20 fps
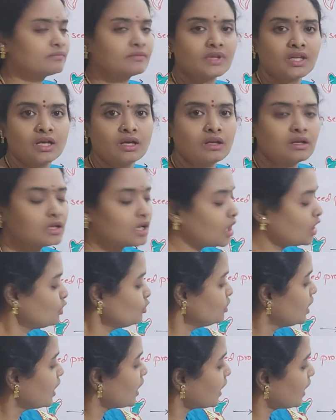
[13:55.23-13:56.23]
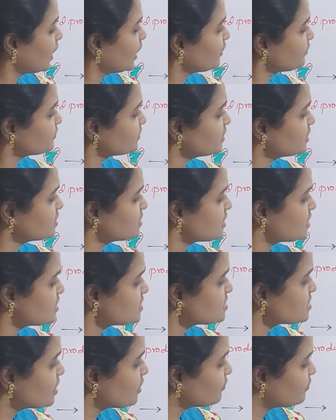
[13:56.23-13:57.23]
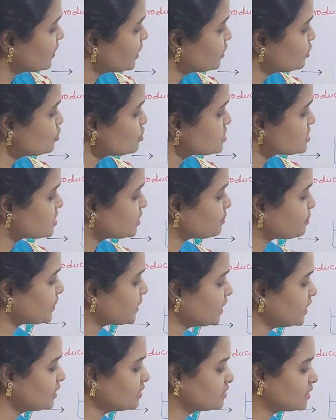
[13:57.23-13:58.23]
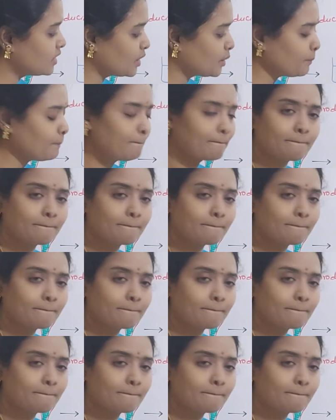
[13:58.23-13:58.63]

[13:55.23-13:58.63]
Now, after this, when you separate them,